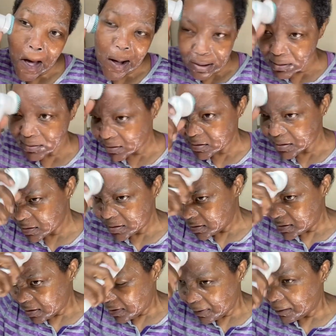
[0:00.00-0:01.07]
So I have
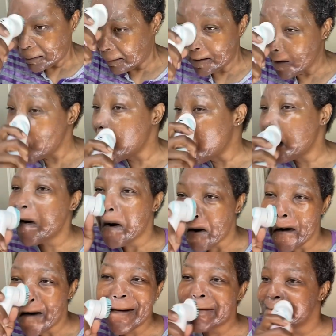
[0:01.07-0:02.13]
went back to my
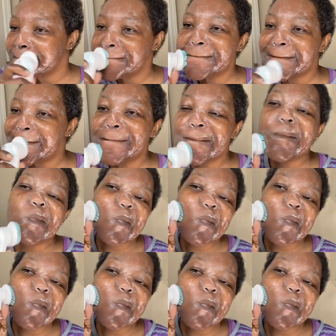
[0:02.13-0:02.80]
facial uh,